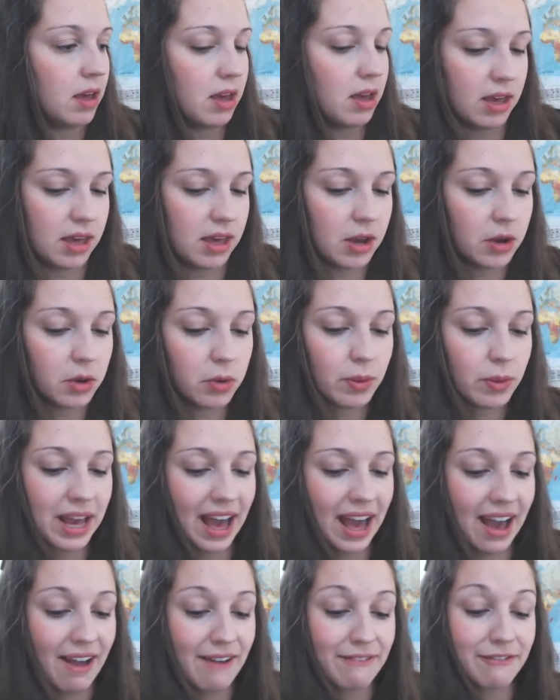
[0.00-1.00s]
Here we
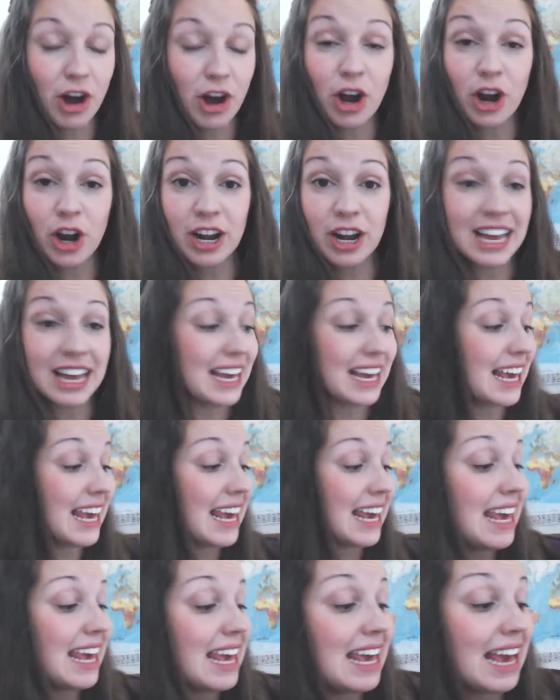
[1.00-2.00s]
have our
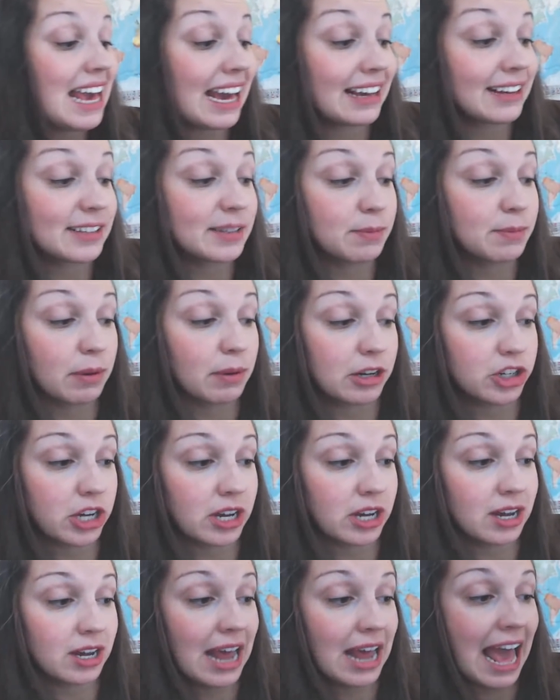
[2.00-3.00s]
key
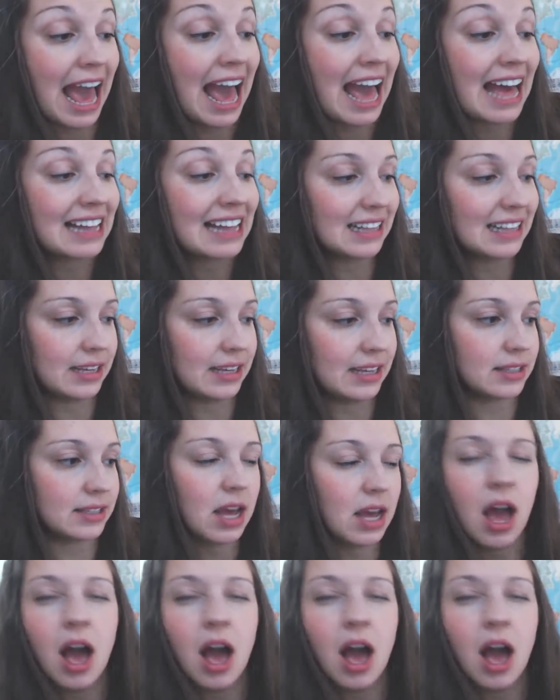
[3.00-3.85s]
expression, at least.